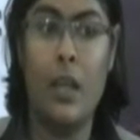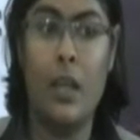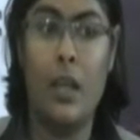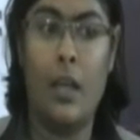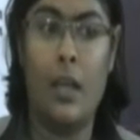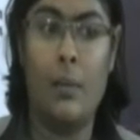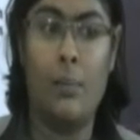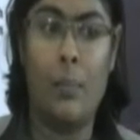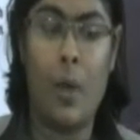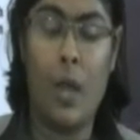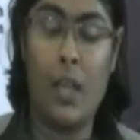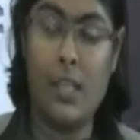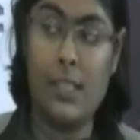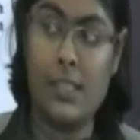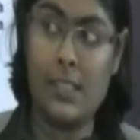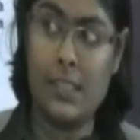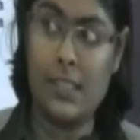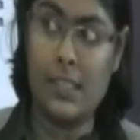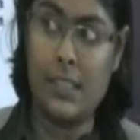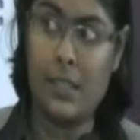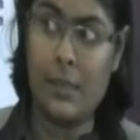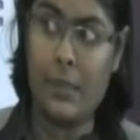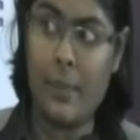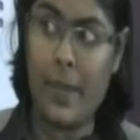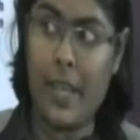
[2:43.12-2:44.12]

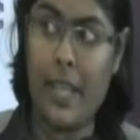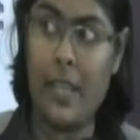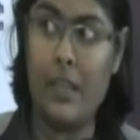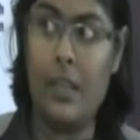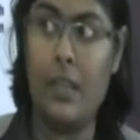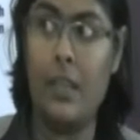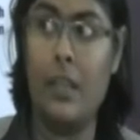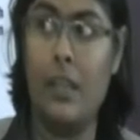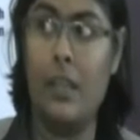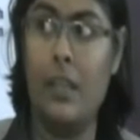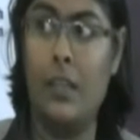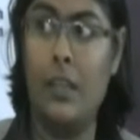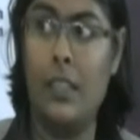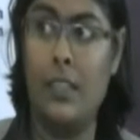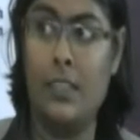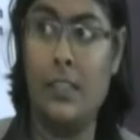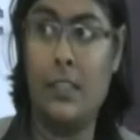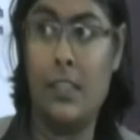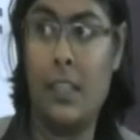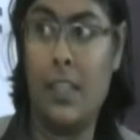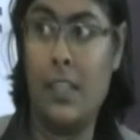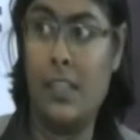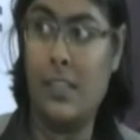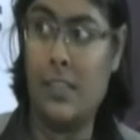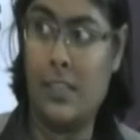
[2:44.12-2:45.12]
policies are made,
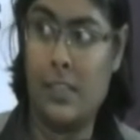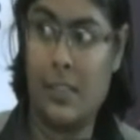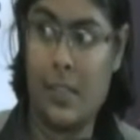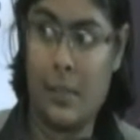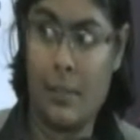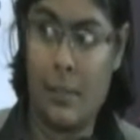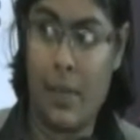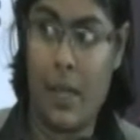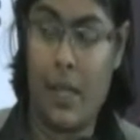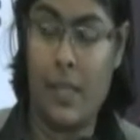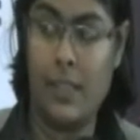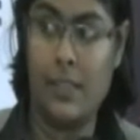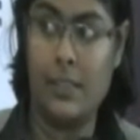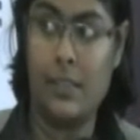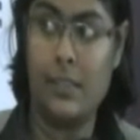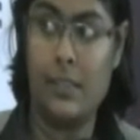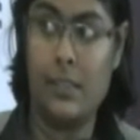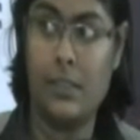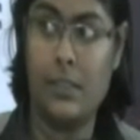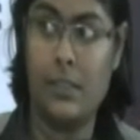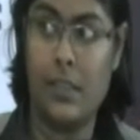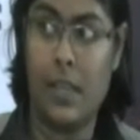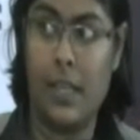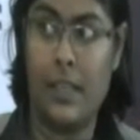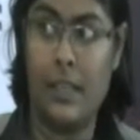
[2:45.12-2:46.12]
legislations are passed.
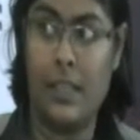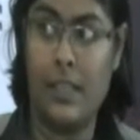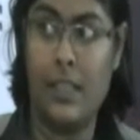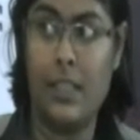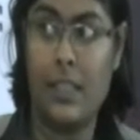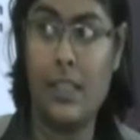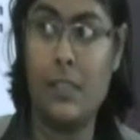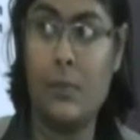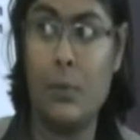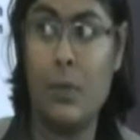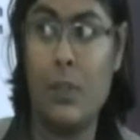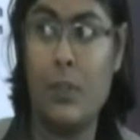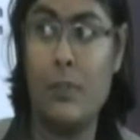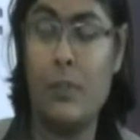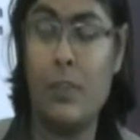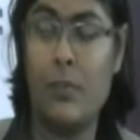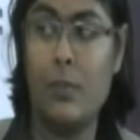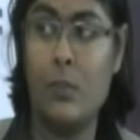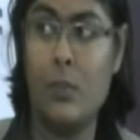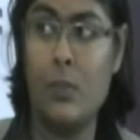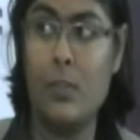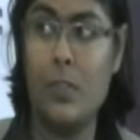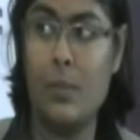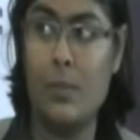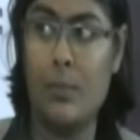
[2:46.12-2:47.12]
I think that's one of the
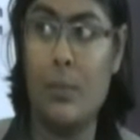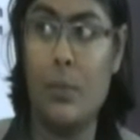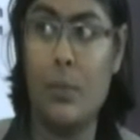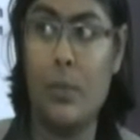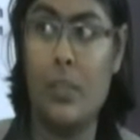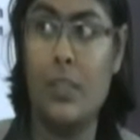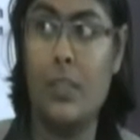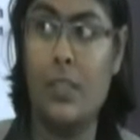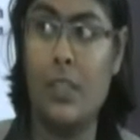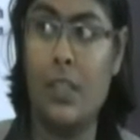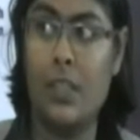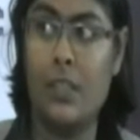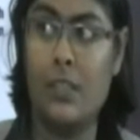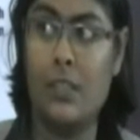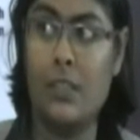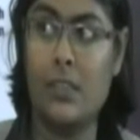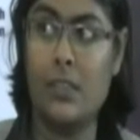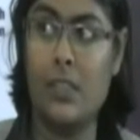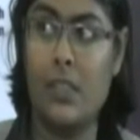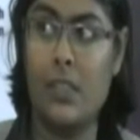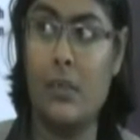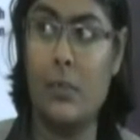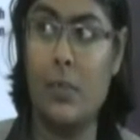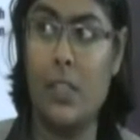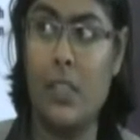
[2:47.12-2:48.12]
most important things
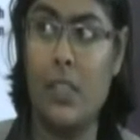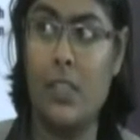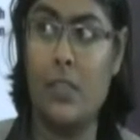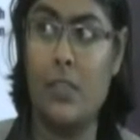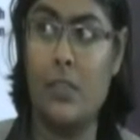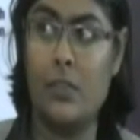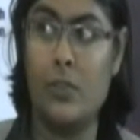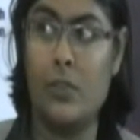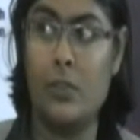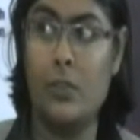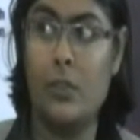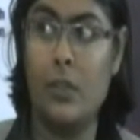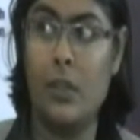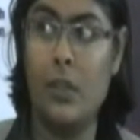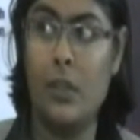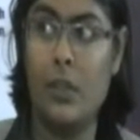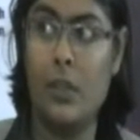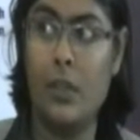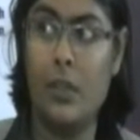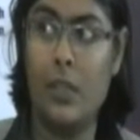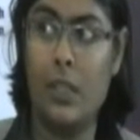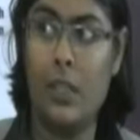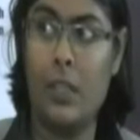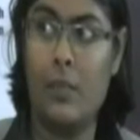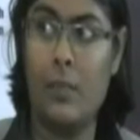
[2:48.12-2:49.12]
that we need to
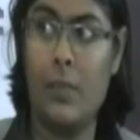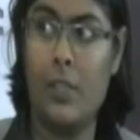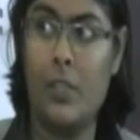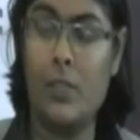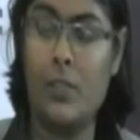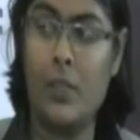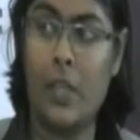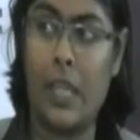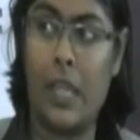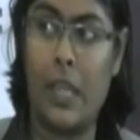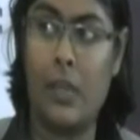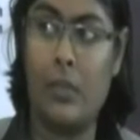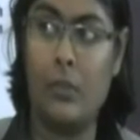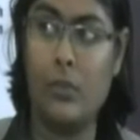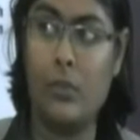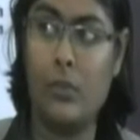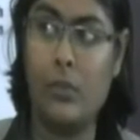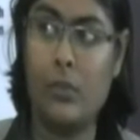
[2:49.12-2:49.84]
keep into account.